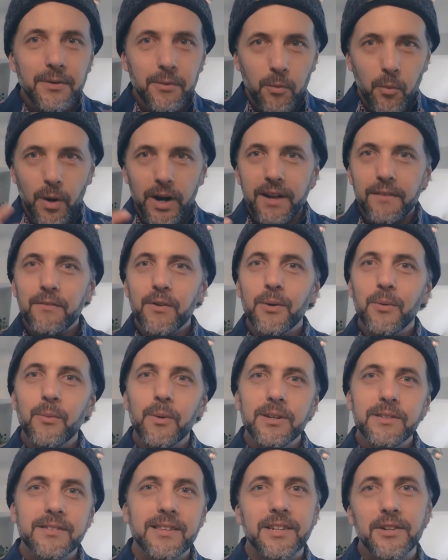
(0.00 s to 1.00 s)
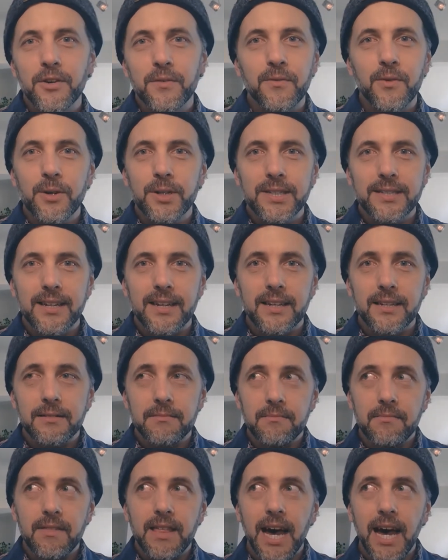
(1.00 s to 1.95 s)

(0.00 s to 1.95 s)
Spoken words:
Whatever it was that your voice said,